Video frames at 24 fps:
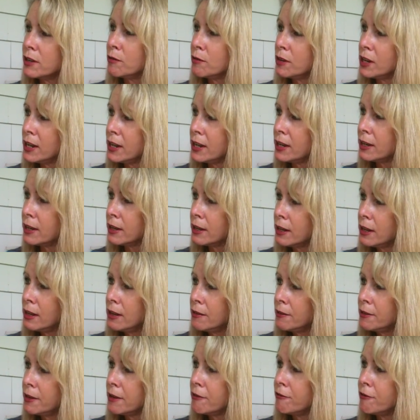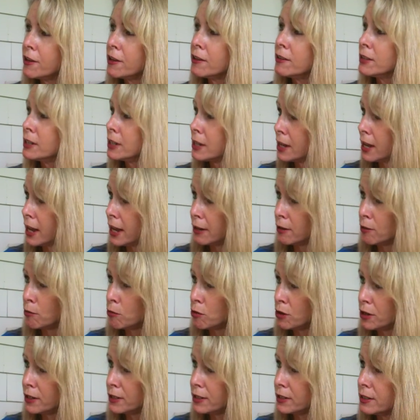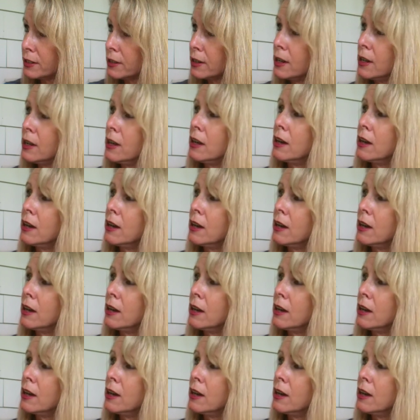unique, they fell into categories.